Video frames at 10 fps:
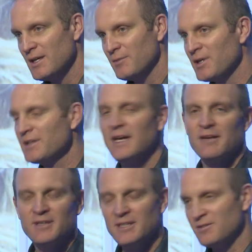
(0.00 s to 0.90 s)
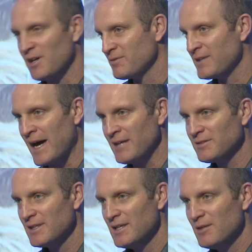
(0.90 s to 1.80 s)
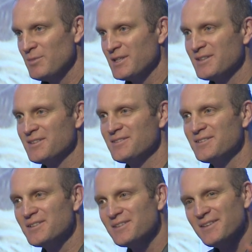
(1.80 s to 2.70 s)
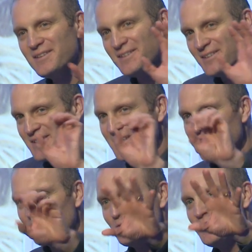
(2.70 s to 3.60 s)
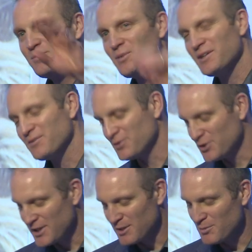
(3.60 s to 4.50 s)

I'm not going to have kids off task because they're in that sweet spot of learning and